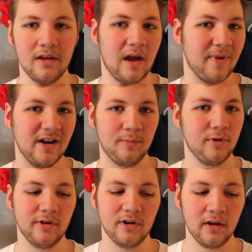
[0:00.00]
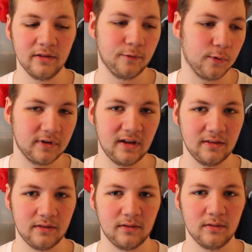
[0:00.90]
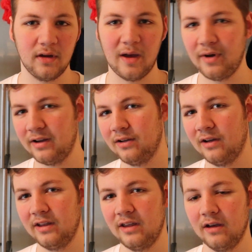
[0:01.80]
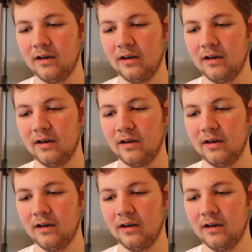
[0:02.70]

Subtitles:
I might upload it on the 14th. I might not.